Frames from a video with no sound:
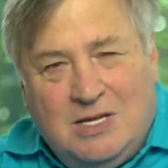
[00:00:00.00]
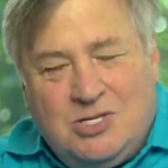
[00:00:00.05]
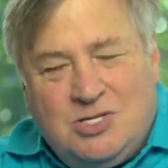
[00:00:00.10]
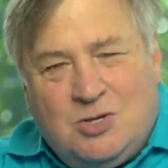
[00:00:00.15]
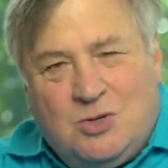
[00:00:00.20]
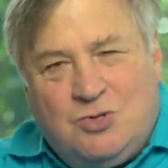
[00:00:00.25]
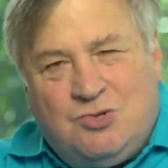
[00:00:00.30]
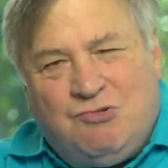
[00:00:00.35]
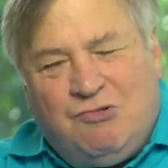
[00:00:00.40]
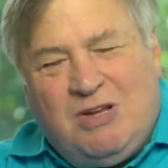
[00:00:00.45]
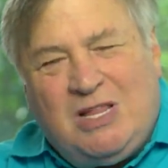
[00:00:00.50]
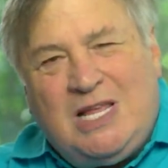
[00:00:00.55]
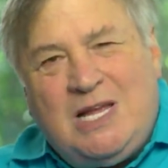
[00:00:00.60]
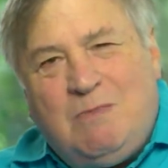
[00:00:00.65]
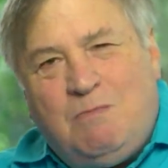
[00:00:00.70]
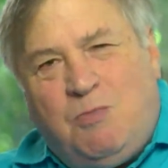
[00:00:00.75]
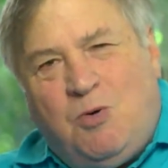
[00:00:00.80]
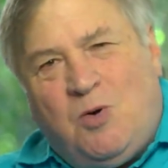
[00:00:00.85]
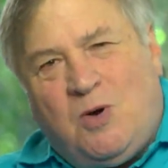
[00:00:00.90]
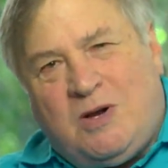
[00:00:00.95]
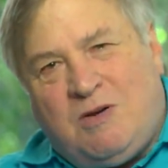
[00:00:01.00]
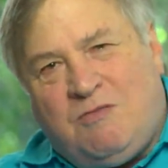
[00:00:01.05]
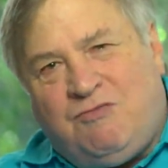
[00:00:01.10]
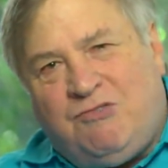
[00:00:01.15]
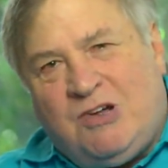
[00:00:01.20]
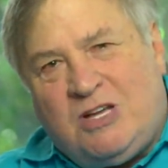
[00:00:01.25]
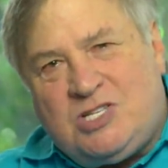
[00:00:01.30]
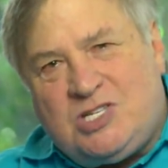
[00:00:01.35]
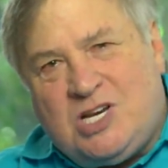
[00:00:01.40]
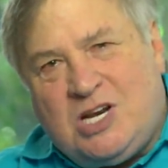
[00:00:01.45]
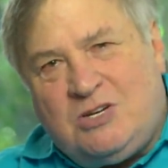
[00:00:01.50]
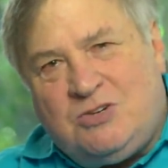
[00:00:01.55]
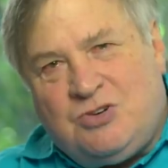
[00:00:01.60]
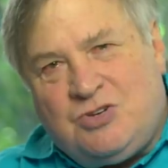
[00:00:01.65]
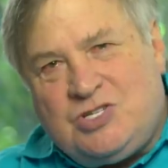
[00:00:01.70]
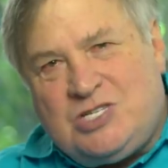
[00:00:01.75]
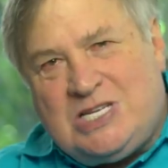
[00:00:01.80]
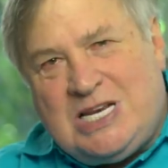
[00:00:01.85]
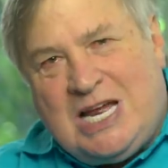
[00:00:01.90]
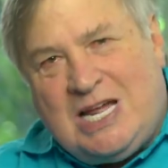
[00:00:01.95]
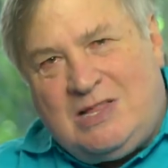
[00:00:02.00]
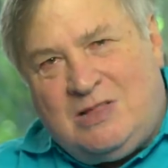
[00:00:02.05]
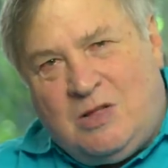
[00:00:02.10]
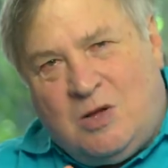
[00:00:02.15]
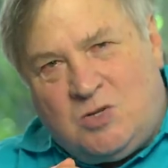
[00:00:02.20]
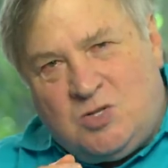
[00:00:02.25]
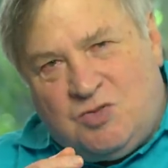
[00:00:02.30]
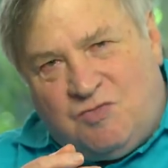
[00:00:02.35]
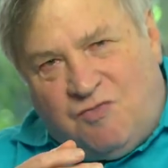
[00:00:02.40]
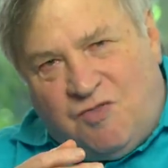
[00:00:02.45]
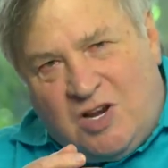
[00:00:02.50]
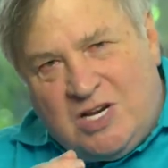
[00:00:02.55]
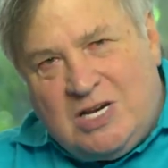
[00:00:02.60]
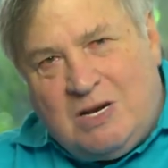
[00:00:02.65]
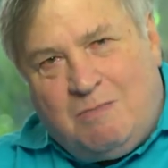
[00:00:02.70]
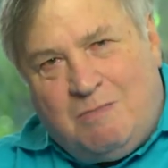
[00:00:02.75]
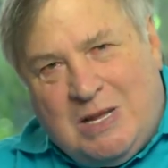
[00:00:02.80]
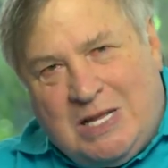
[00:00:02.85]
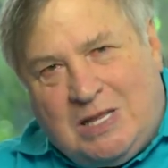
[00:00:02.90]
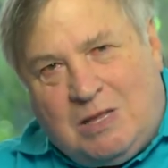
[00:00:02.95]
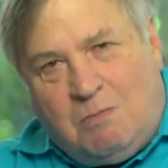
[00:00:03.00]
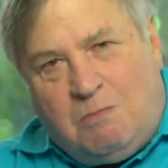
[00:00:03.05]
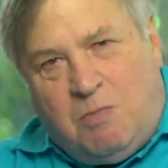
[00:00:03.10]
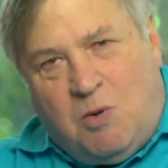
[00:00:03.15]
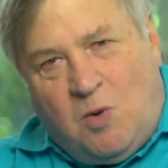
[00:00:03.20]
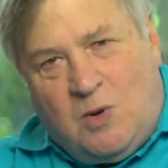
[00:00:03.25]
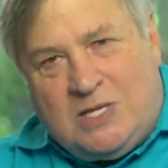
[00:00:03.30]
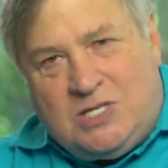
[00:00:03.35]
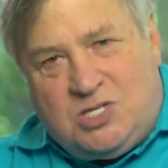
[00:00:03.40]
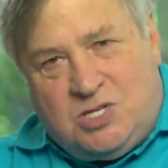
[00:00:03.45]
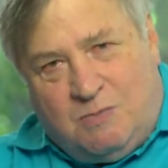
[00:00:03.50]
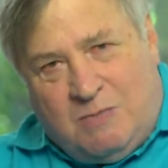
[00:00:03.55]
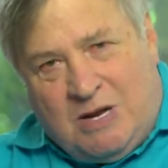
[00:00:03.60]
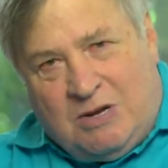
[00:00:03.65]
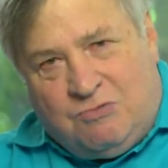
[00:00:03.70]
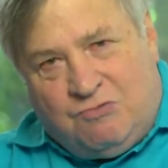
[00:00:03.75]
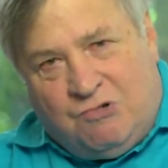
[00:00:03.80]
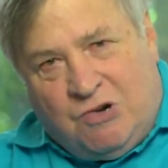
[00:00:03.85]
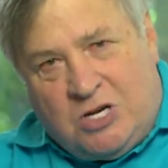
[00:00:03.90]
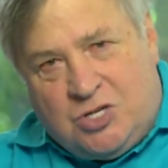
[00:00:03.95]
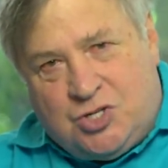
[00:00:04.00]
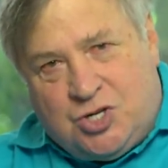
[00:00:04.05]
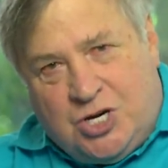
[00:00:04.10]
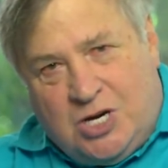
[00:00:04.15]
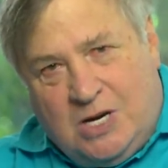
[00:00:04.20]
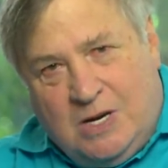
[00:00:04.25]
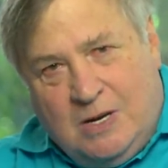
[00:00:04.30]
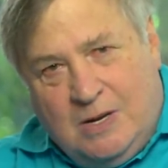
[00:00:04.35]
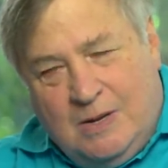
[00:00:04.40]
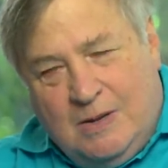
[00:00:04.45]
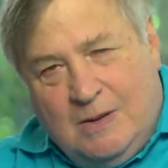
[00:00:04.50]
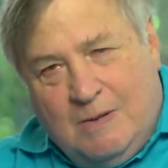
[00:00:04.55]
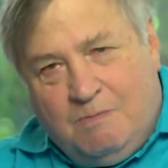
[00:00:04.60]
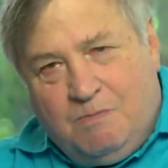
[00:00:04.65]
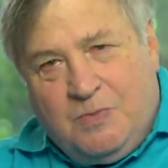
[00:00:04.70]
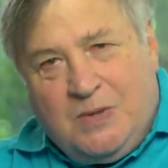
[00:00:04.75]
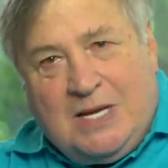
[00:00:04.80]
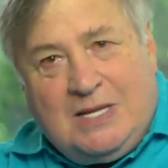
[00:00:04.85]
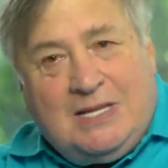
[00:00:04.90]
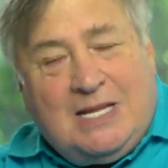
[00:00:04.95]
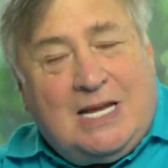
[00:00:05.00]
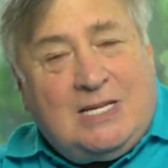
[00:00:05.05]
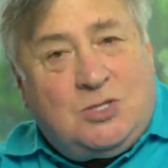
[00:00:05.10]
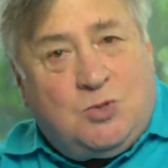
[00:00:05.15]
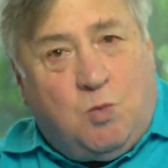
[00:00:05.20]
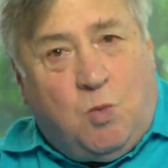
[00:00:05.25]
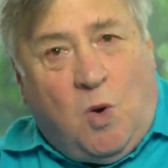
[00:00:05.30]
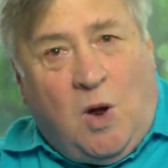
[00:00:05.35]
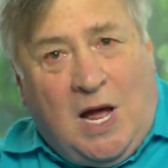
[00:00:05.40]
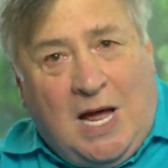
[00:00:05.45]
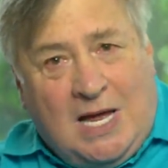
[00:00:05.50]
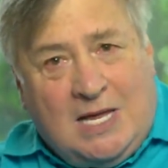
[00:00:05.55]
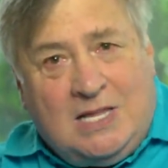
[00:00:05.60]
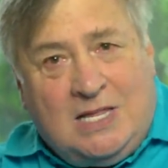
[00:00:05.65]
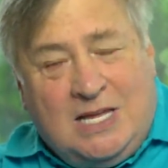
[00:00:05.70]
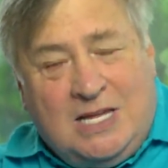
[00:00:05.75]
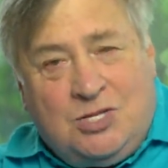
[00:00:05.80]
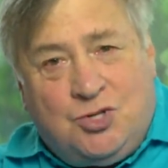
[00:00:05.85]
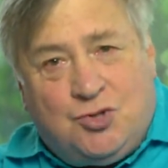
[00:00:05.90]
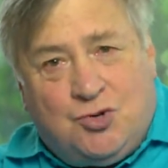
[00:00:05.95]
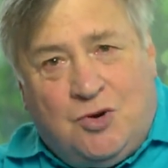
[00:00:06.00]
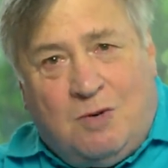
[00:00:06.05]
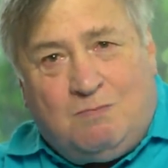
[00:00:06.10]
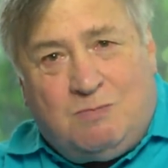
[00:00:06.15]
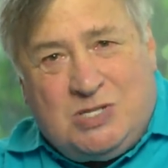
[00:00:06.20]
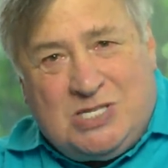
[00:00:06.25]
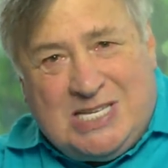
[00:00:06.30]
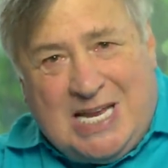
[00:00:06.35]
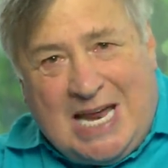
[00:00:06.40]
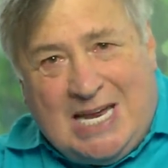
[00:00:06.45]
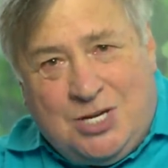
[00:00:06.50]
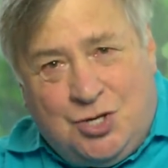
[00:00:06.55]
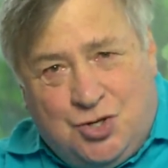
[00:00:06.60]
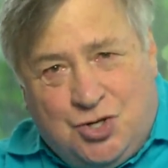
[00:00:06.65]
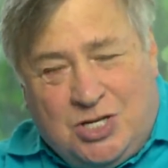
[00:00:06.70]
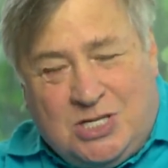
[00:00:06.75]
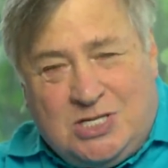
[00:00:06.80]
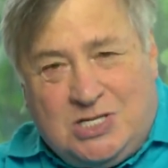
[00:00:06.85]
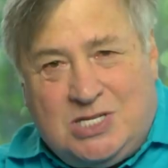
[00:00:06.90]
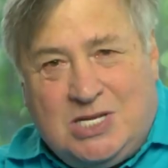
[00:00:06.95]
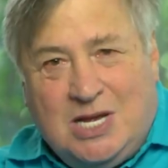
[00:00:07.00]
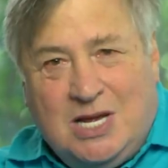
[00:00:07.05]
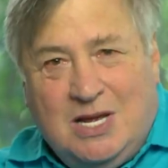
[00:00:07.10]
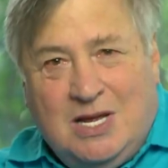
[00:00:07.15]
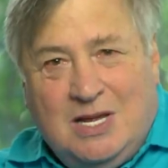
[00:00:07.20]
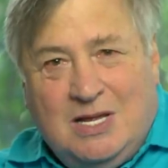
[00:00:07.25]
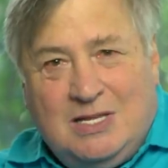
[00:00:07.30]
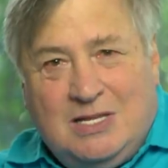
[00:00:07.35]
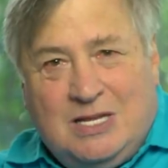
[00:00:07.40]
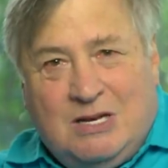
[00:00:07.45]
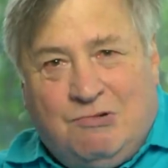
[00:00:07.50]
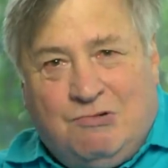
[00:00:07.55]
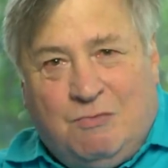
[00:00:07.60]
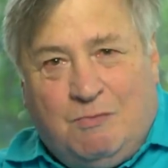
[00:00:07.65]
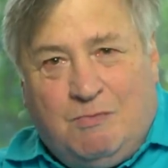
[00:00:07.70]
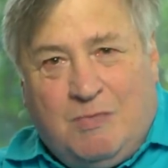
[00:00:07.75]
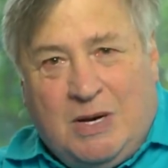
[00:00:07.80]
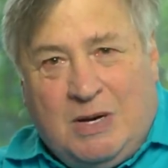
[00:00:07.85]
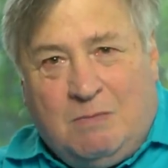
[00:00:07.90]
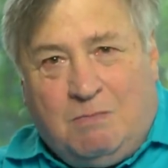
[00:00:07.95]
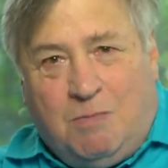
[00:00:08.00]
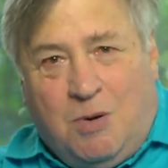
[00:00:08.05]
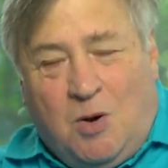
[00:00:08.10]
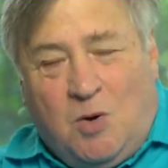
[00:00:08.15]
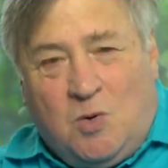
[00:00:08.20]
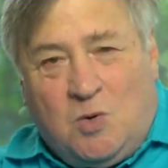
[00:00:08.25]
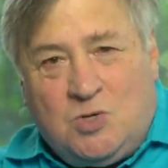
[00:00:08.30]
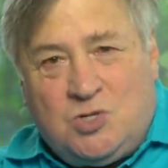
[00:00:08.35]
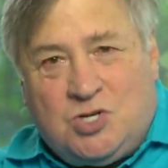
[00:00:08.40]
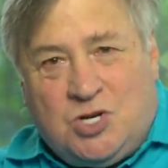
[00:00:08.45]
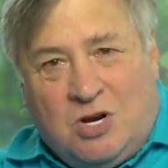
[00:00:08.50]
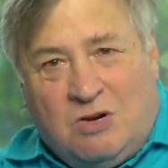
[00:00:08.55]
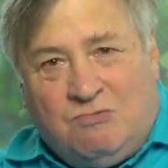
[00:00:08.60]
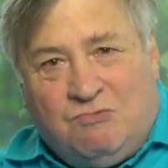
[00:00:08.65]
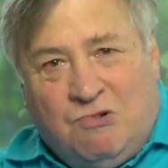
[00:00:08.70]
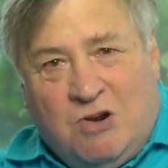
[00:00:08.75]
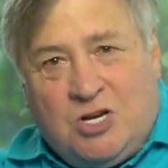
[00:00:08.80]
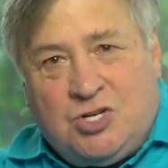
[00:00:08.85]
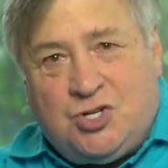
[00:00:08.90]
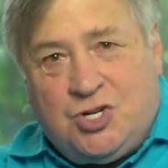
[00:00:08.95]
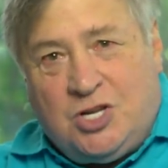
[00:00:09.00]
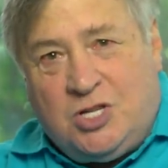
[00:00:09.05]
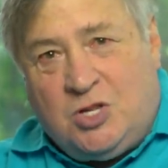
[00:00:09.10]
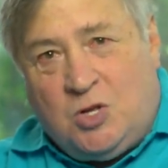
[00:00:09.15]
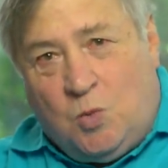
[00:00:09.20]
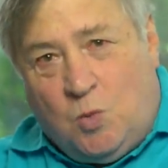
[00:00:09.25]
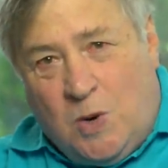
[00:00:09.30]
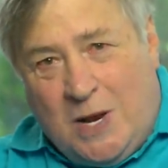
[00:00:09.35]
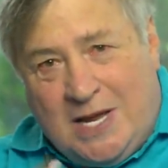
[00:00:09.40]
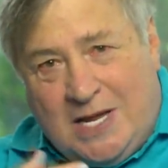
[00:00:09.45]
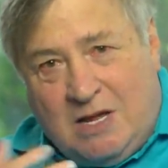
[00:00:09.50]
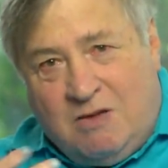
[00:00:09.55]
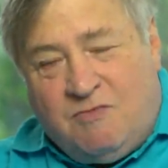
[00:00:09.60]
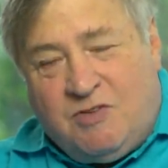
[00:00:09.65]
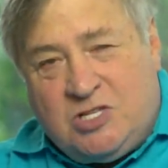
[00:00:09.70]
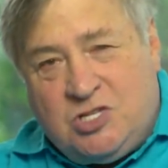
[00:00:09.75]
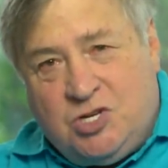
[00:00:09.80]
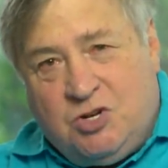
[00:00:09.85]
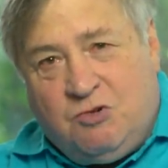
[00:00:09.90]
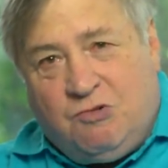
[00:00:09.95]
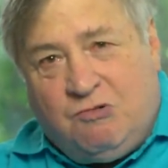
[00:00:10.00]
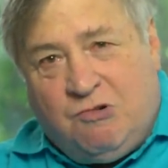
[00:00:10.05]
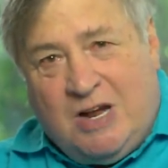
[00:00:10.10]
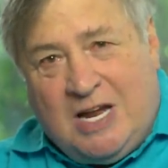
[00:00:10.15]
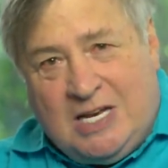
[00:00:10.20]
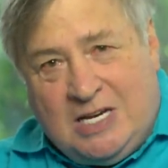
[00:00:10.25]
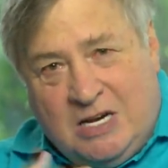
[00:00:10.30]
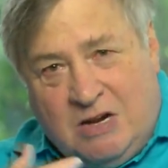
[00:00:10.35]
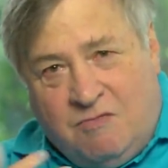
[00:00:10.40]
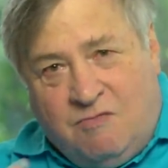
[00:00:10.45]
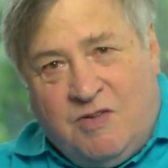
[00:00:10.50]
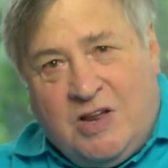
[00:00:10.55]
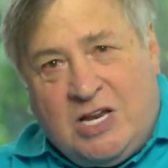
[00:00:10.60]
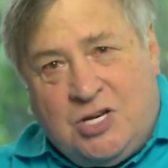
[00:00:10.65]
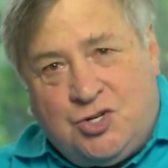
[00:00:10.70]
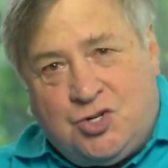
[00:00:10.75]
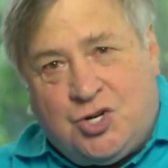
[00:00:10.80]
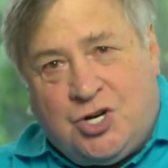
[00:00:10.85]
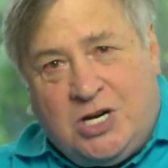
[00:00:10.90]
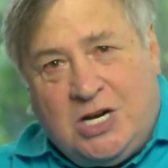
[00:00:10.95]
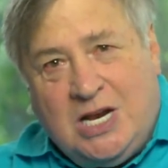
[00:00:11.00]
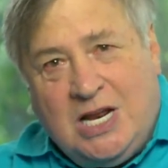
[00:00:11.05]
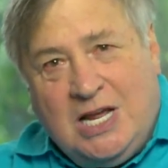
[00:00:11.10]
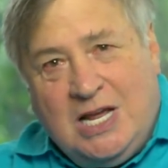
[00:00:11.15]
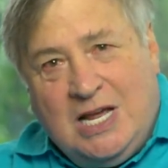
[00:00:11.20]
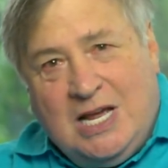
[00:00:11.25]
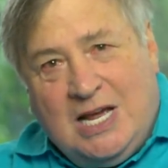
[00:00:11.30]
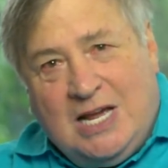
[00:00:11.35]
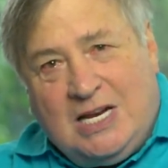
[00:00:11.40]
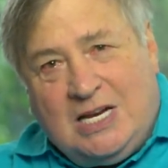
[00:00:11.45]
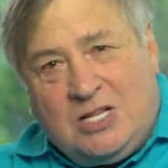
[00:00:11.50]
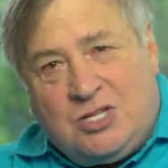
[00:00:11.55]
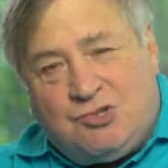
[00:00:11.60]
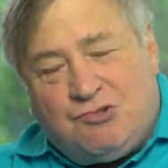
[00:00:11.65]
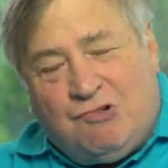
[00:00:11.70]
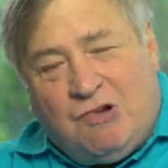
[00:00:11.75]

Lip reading: So it's really important for us to understand those fundamental points about Russia. And that's why the Trump sanctions that have been imposed on Russia in the wake of its Ukraine invasion and its